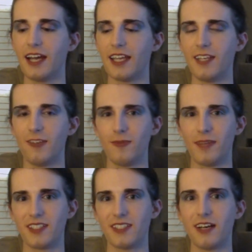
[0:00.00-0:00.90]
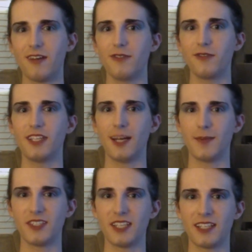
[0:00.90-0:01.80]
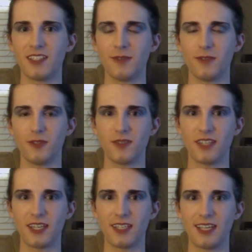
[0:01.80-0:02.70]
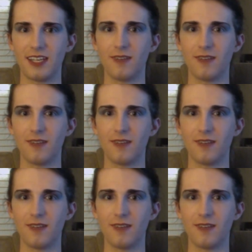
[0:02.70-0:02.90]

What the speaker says: healed myself of the upsets it was presenting.